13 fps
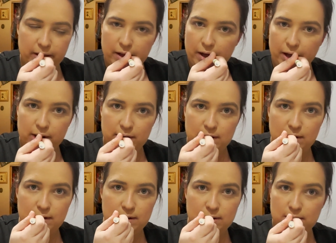I
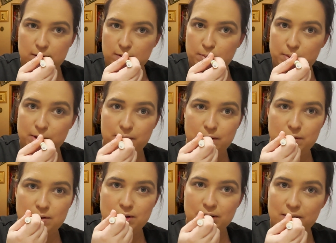need to put,
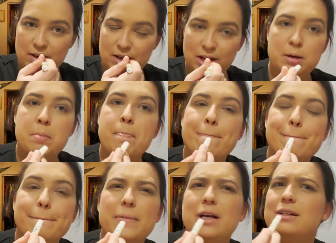
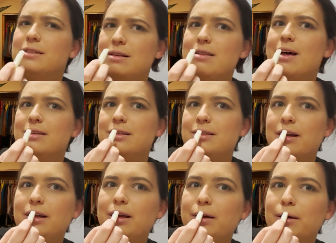there's a lot of
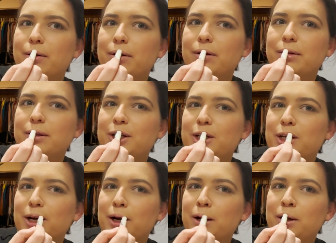studying going on this
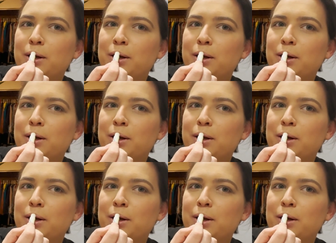year,